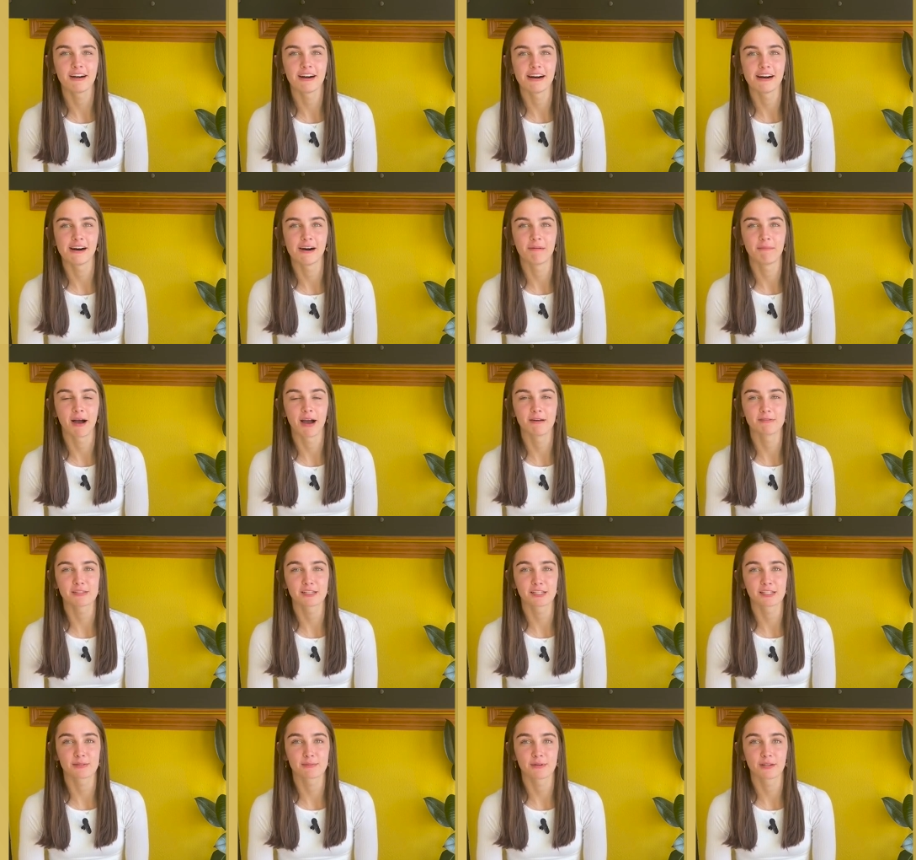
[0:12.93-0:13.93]
Um, I was
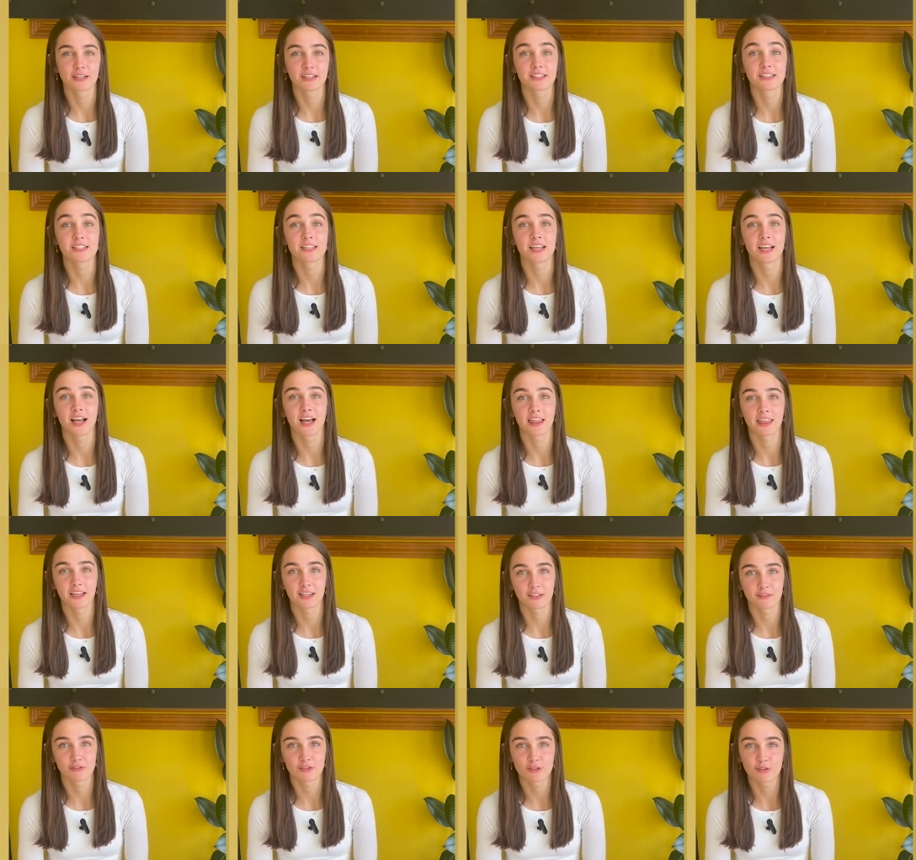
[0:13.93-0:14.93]
experiencing a
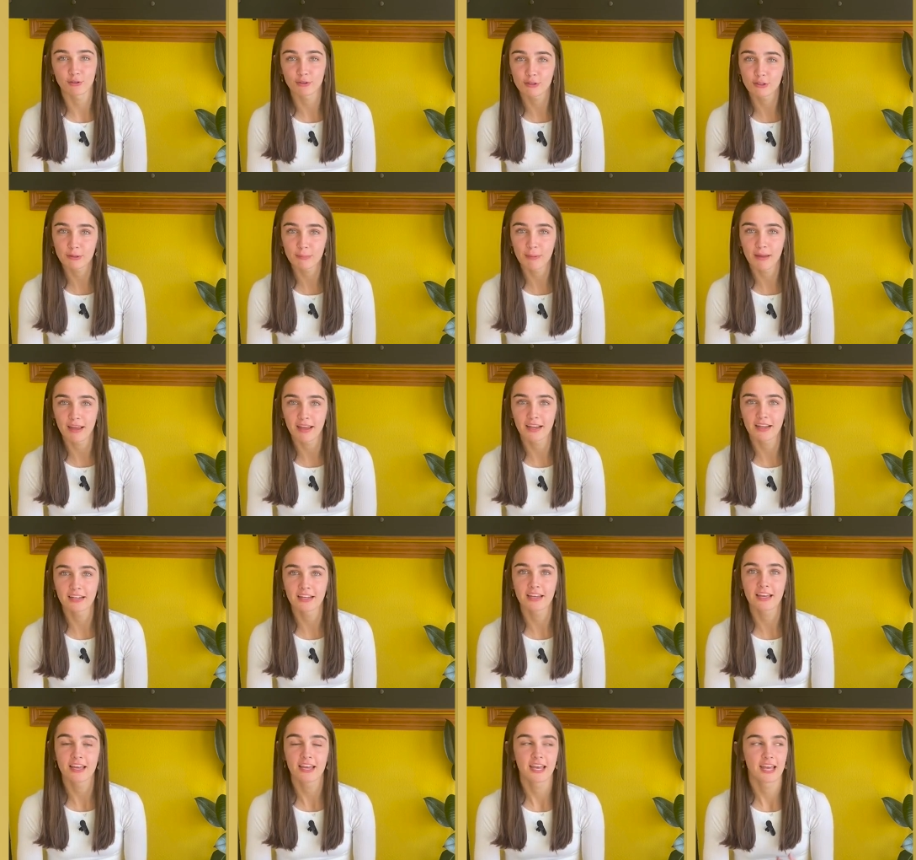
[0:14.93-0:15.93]
lot of shoulder pain
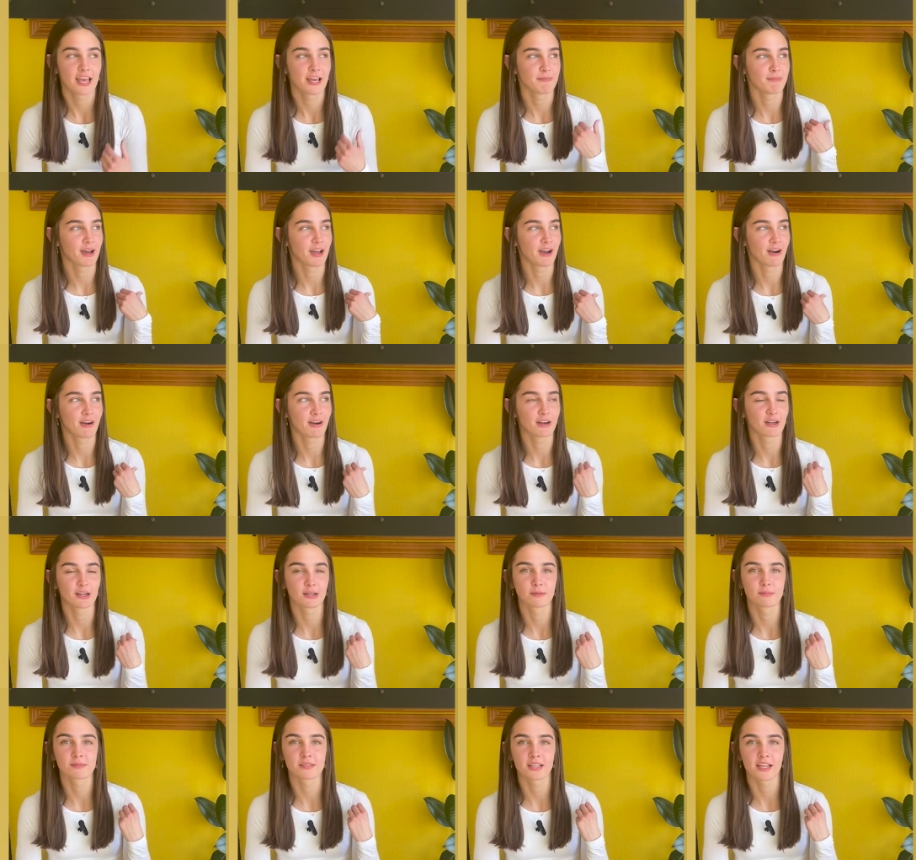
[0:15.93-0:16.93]
in my
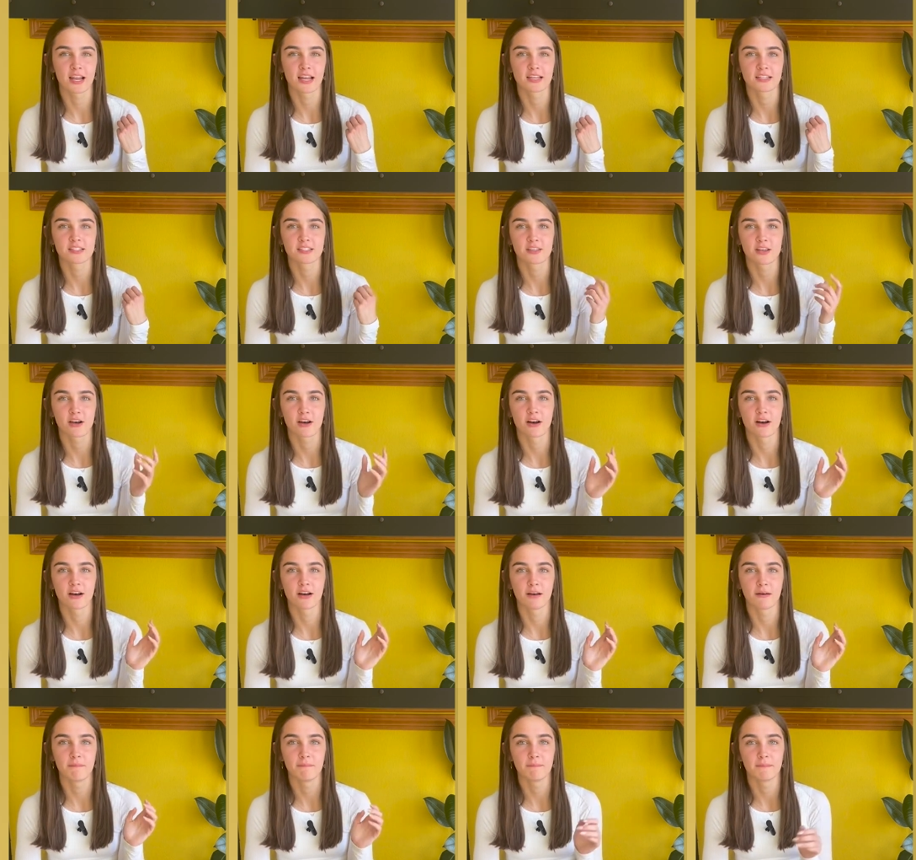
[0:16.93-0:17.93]
arms, and I saw
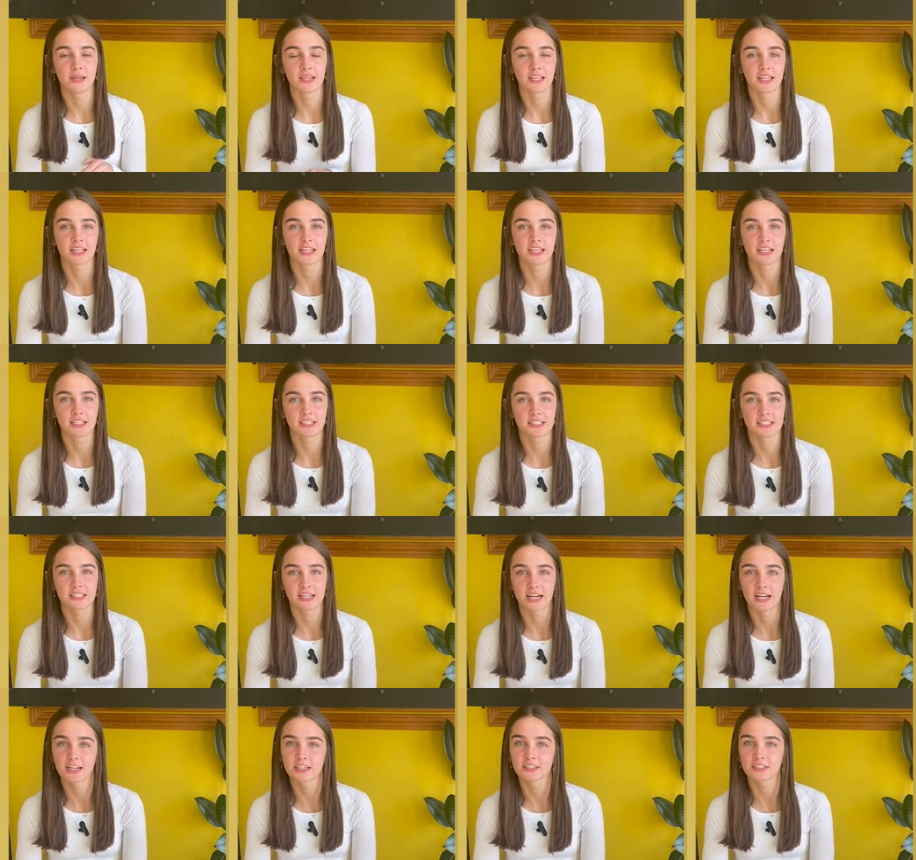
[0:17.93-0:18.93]
many
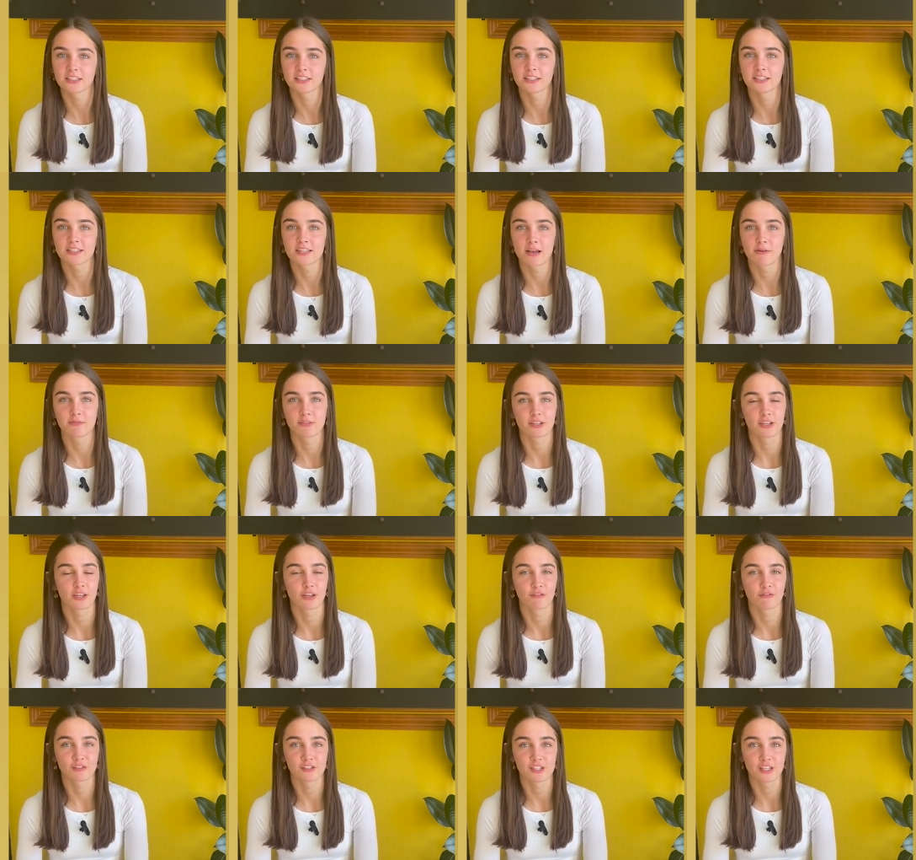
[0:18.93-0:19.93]
doctors. I went to the
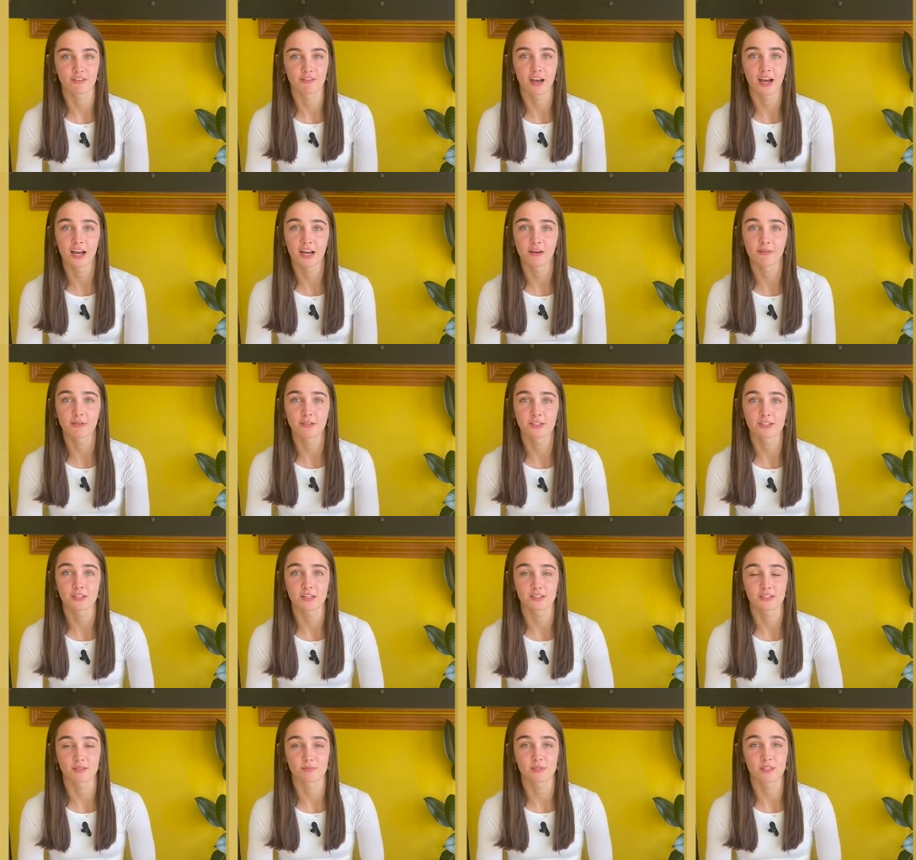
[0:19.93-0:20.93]
University of Iowa and saw
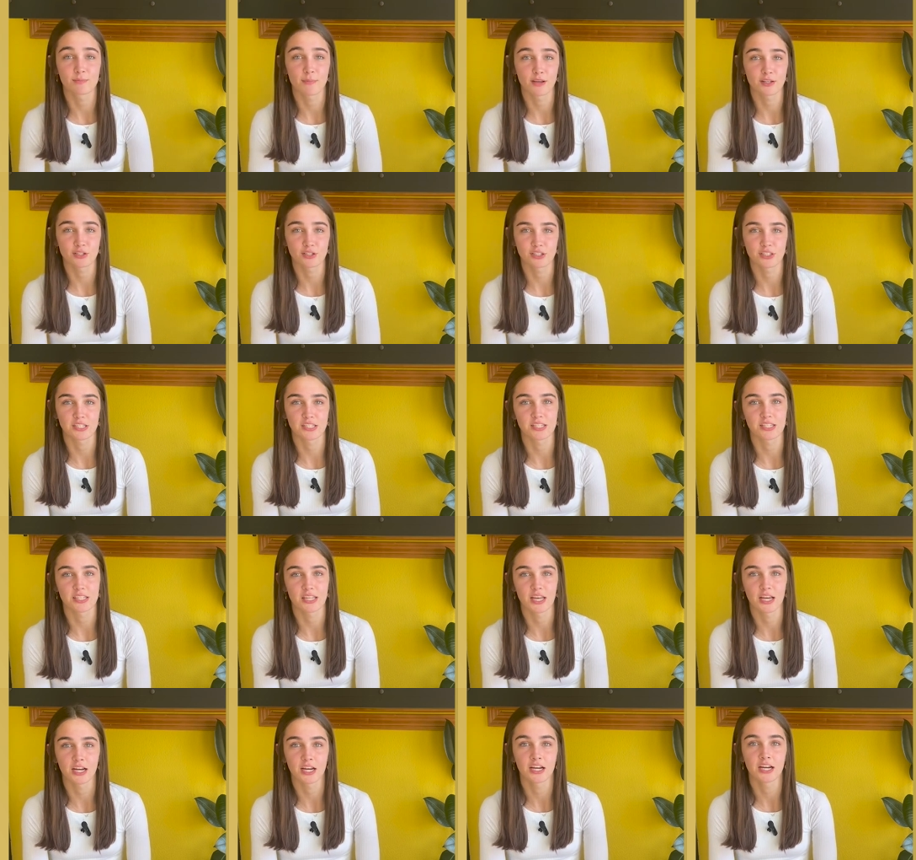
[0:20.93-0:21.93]
some specialists
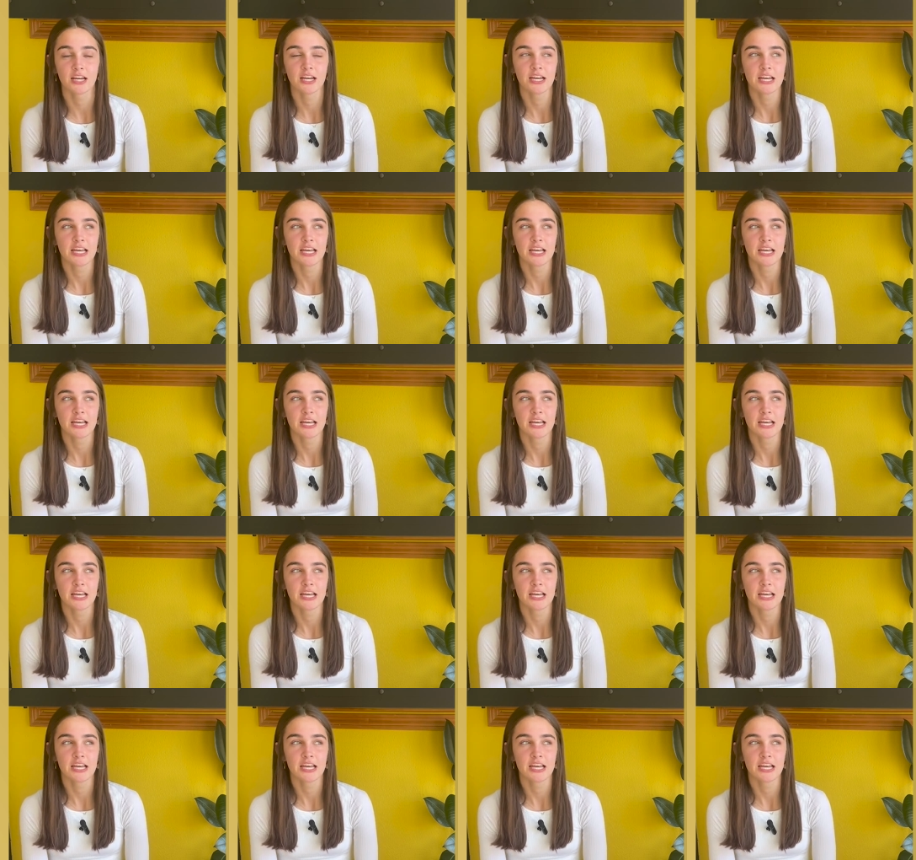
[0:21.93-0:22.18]
there,